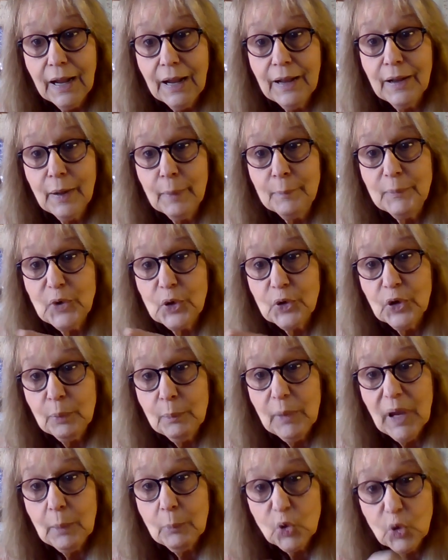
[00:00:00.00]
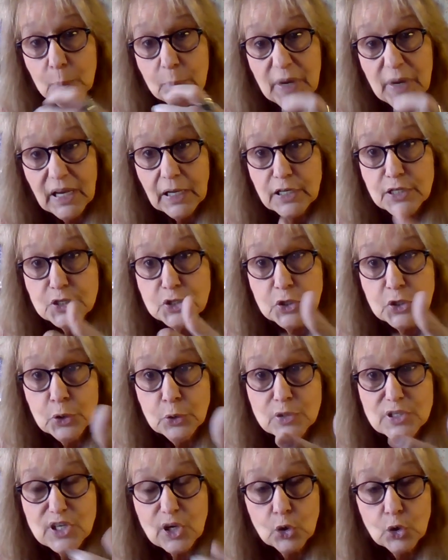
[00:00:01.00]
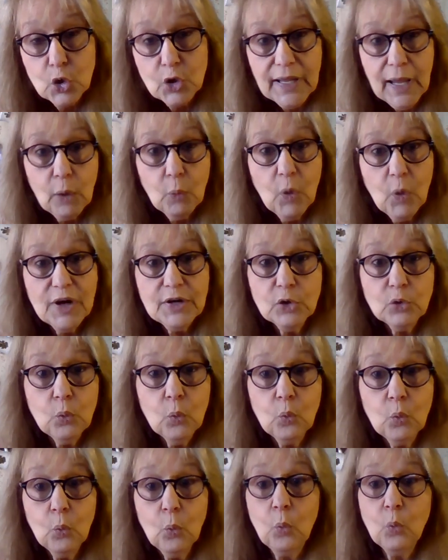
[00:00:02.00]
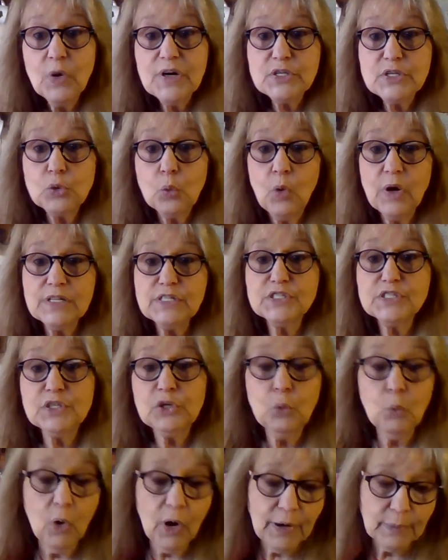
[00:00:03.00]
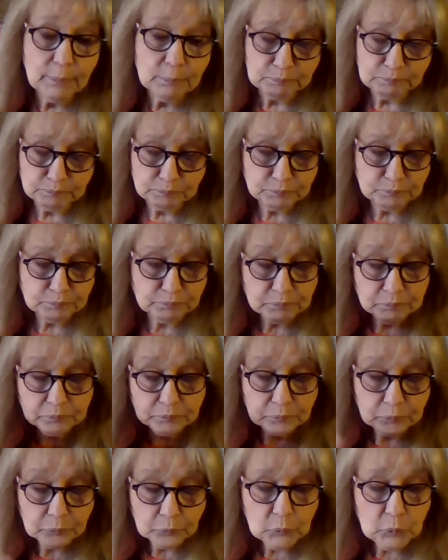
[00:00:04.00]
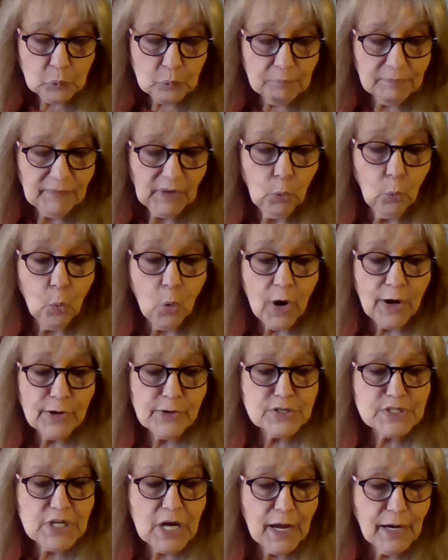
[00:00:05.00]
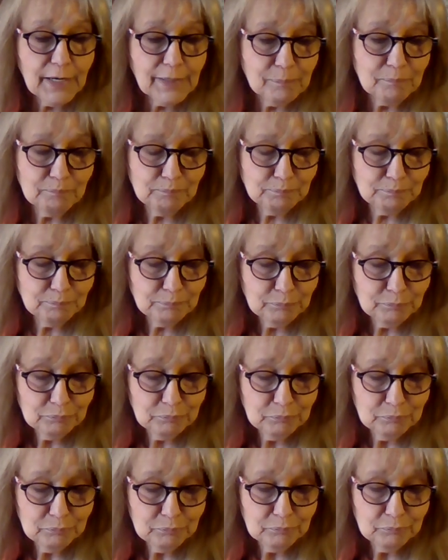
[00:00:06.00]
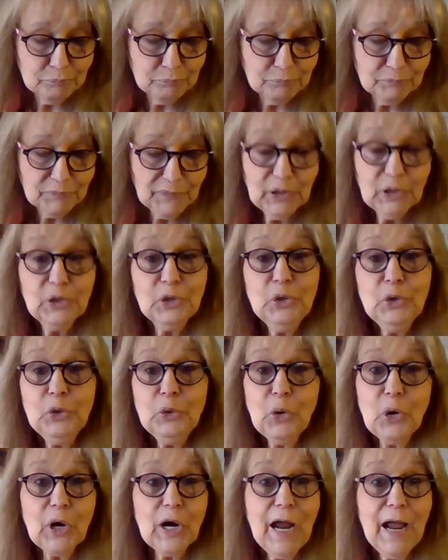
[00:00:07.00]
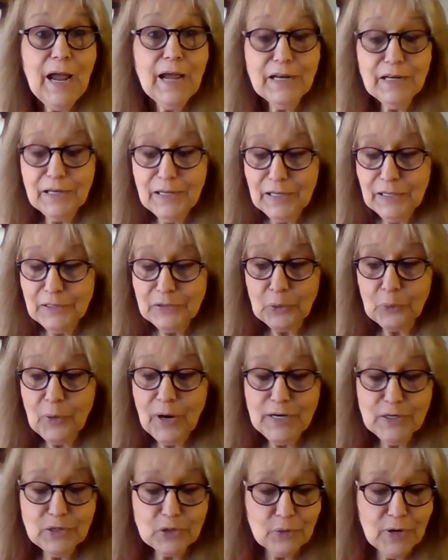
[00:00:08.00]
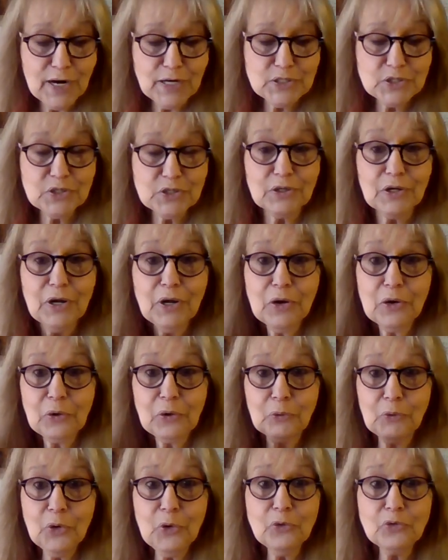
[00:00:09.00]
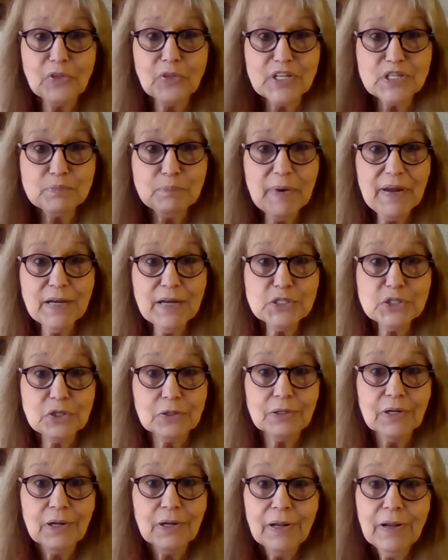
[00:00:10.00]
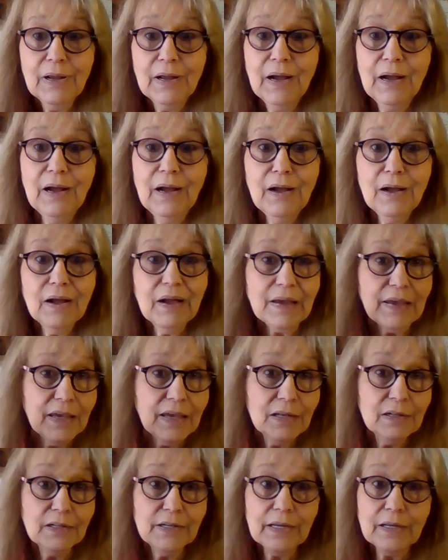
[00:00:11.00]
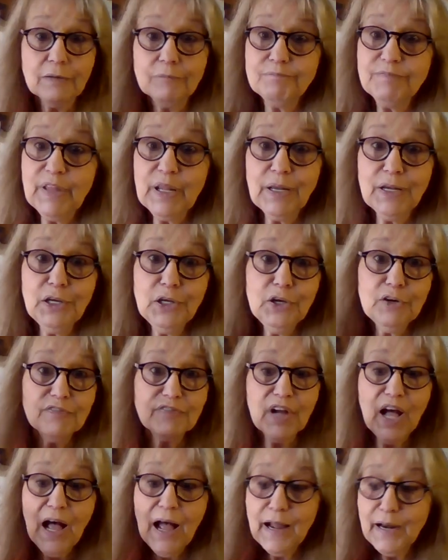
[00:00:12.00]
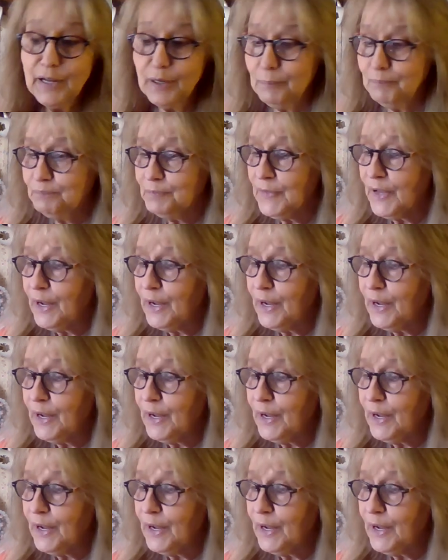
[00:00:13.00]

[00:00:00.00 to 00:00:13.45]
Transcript: Um, you're going to be able to pick and choose, look at what you, which ones you want. Water sign, you are headed in the right direction. Growth, expansion, uh, healing. You've got it.